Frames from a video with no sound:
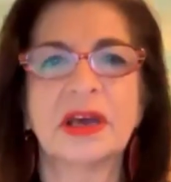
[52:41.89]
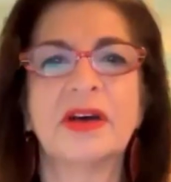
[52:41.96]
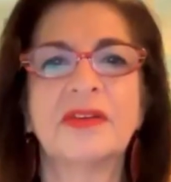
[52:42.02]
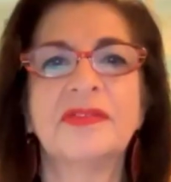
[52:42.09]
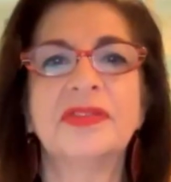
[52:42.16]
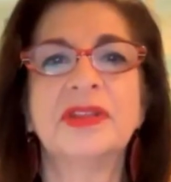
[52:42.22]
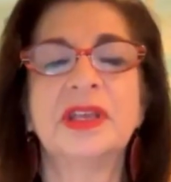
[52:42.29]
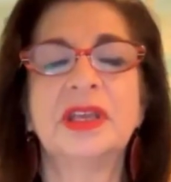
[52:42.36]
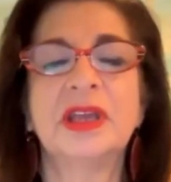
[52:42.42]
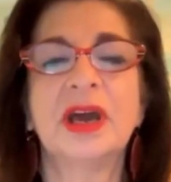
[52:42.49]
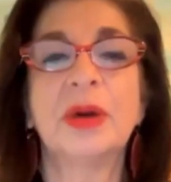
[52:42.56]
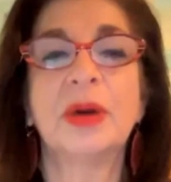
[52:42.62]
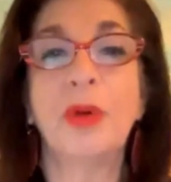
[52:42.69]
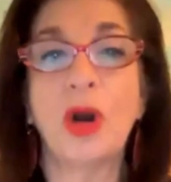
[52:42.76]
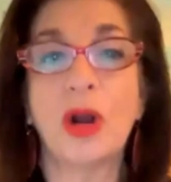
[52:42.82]
of the
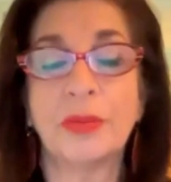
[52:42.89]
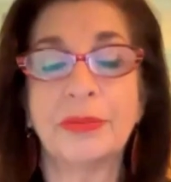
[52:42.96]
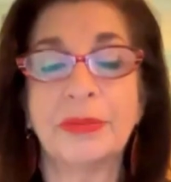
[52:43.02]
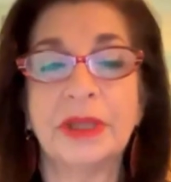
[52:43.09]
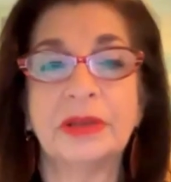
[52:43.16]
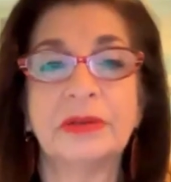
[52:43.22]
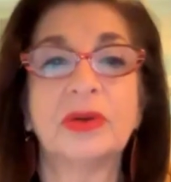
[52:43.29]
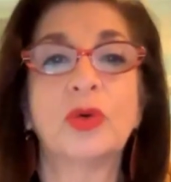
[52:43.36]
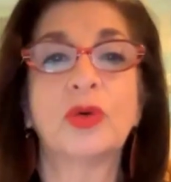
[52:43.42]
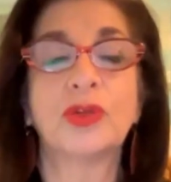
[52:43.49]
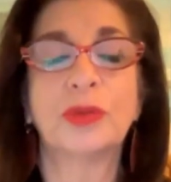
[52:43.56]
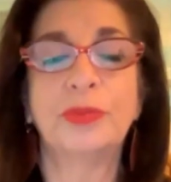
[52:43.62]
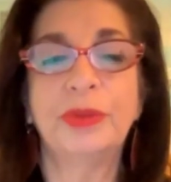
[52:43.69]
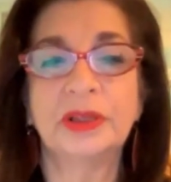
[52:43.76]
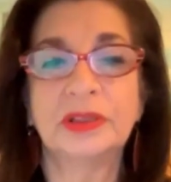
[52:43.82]
apartment or
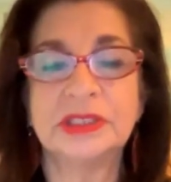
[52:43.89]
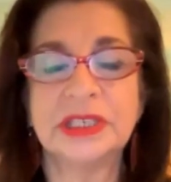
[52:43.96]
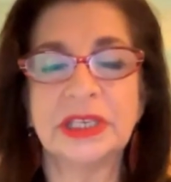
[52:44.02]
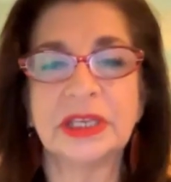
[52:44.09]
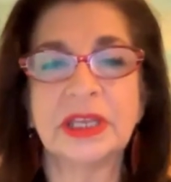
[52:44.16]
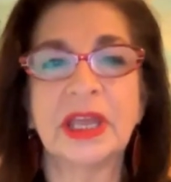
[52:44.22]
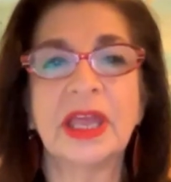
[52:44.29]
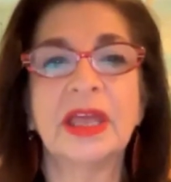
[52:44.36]
the building,